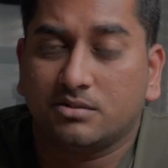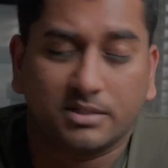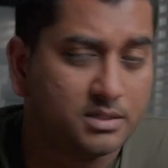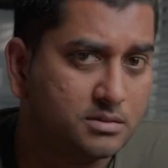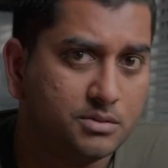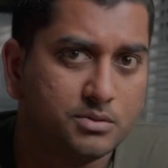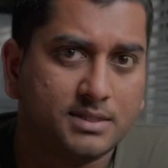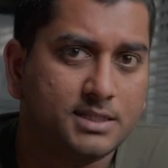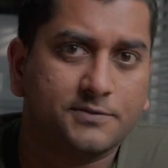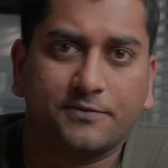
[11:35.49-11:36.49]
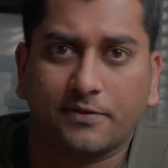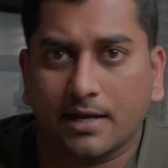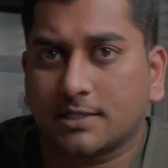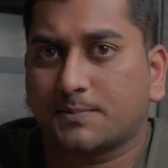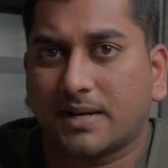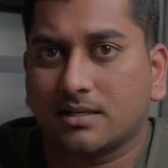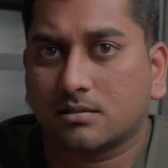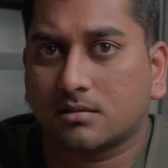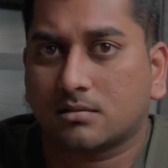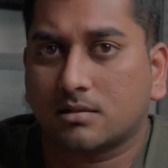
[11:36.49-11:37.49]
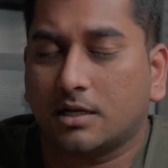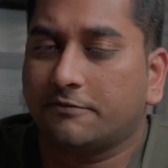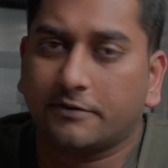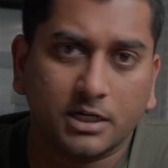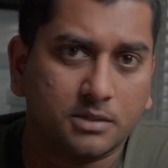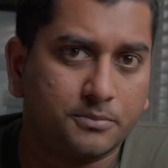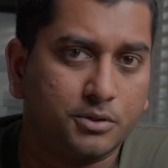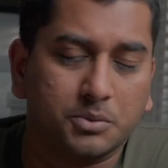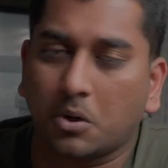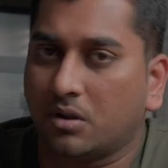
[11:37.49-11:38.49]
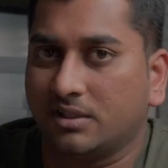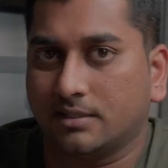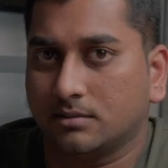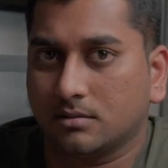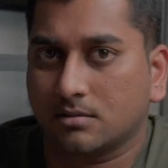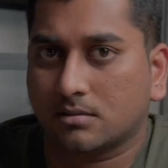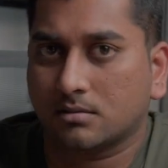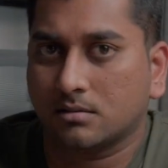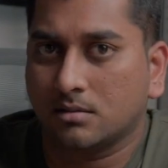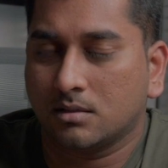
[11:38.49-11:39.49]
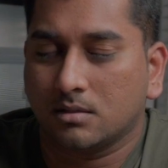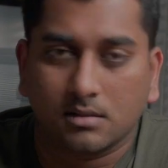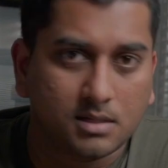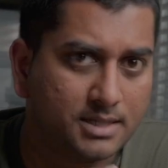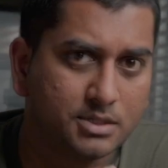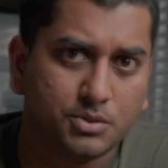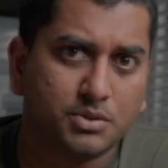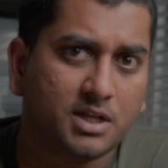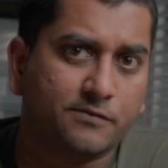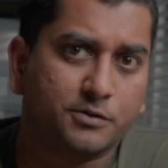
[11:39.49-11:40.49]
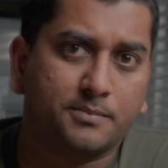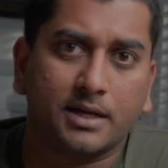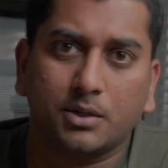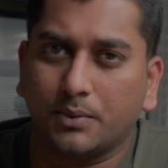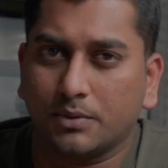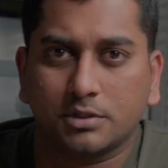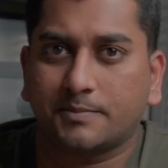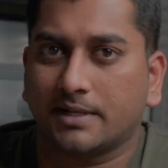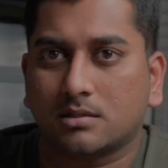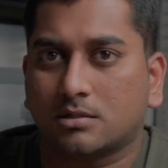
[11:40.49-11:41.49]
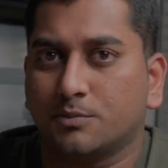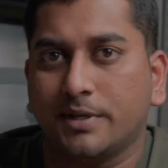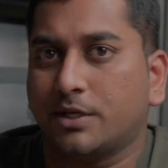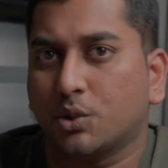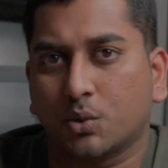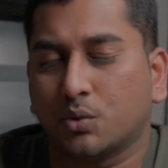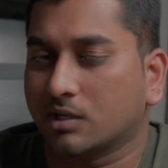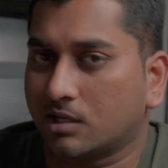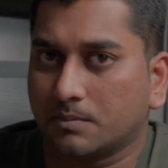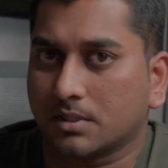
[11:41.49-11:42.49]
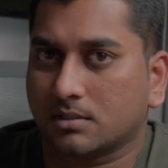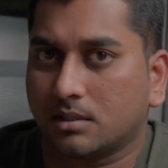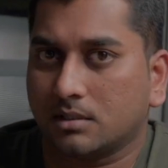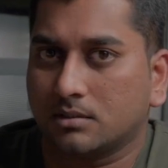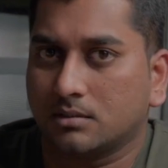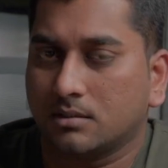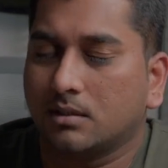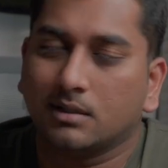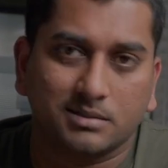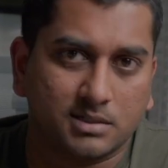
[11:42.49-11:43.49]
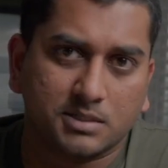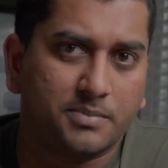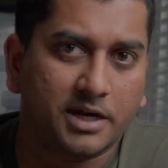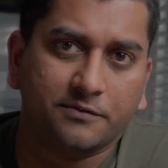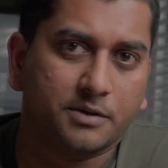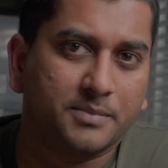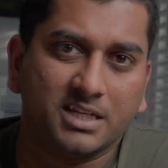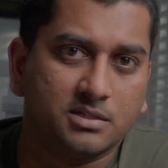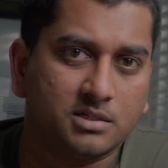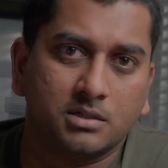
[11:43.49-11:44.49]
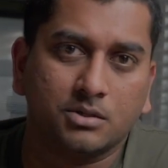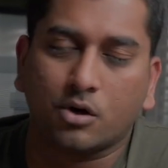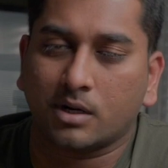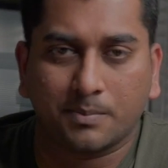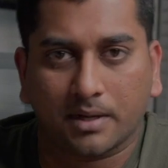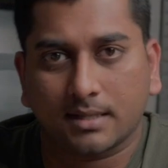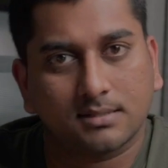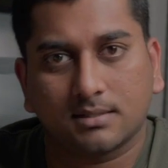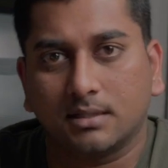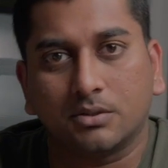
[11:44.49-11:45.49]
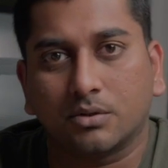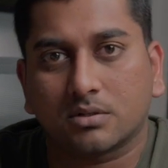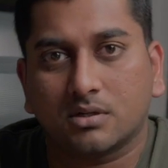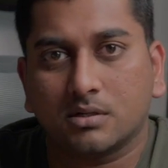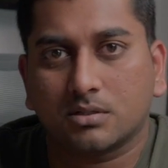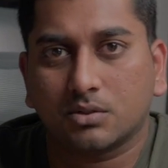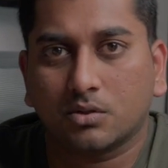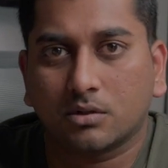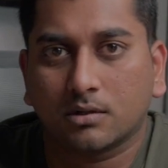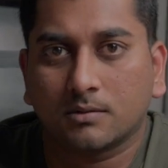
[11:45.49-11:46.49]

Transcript: just use these 5 spices and forget about all the others. And you don't have to buy whole spices to make your own garam masala. Just buy it from an Indian or a Pakistani grocery store.